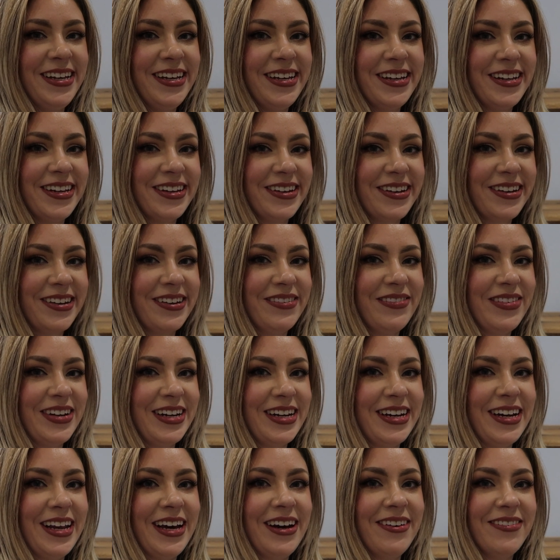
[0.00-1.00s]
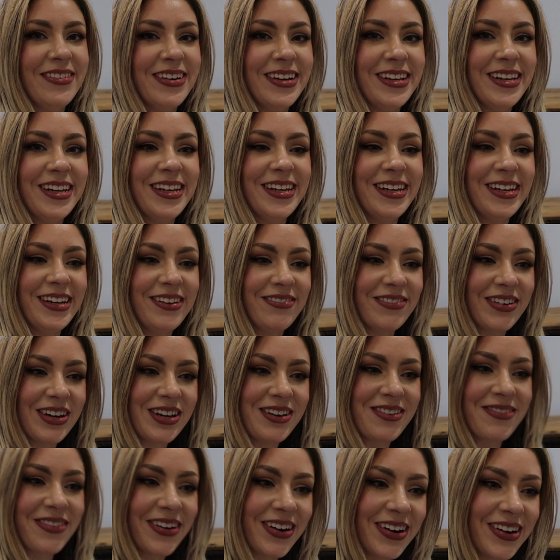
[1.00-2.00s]
It should have been in that one and
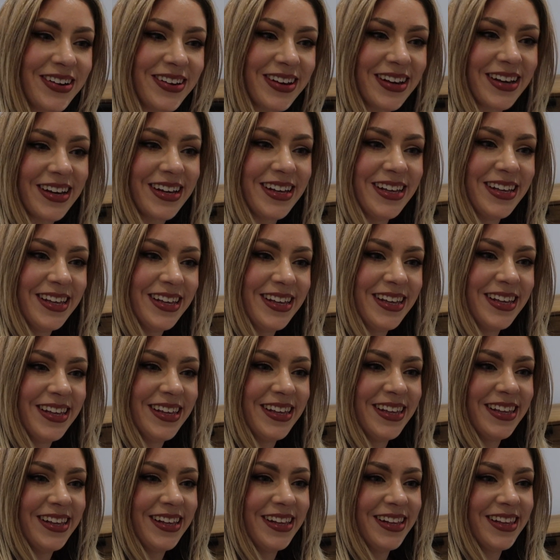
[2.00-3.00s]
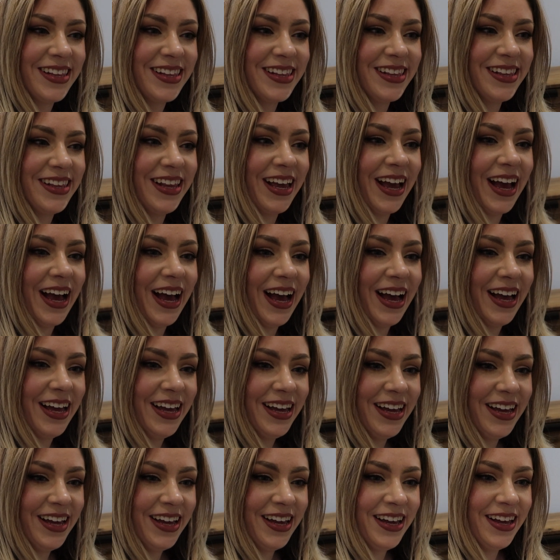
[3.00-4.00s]
vice versa. I
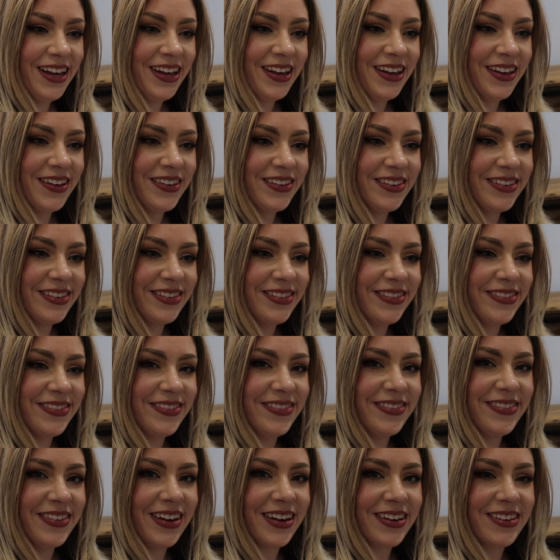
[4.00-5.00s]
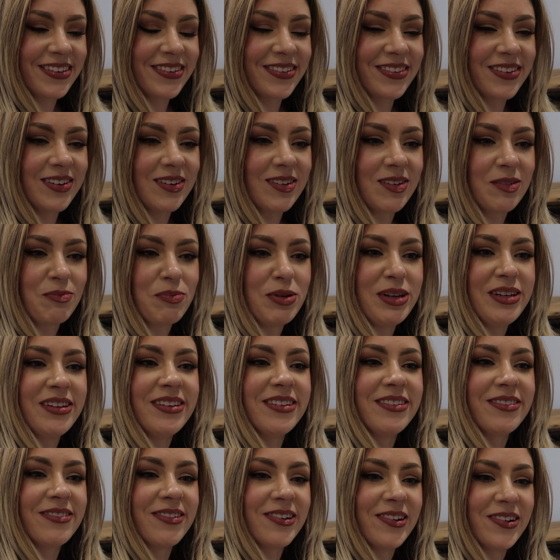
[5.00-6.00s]
thought they got the
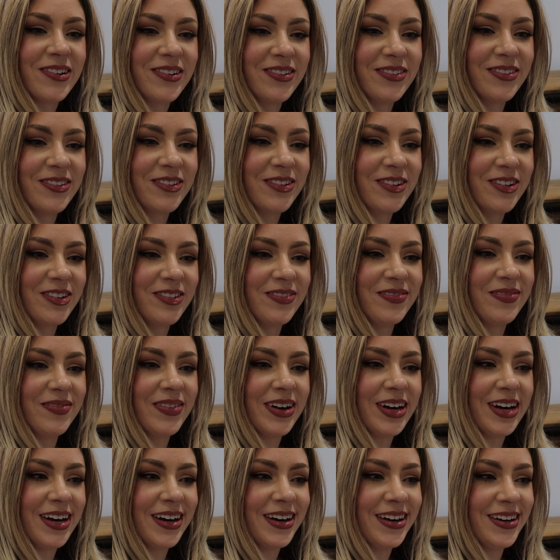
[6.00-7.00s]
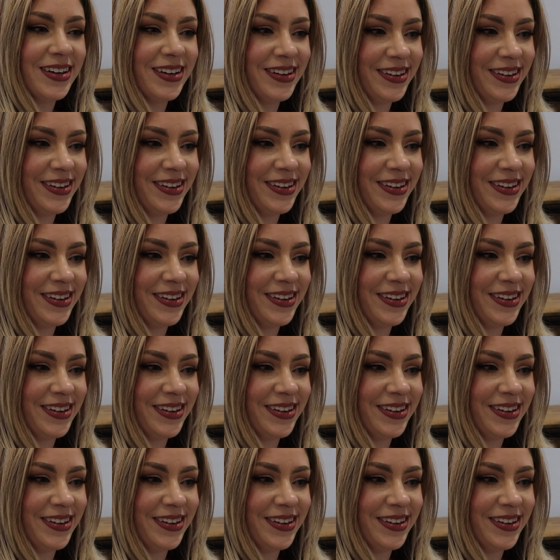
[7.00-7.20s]
pieces wrong, but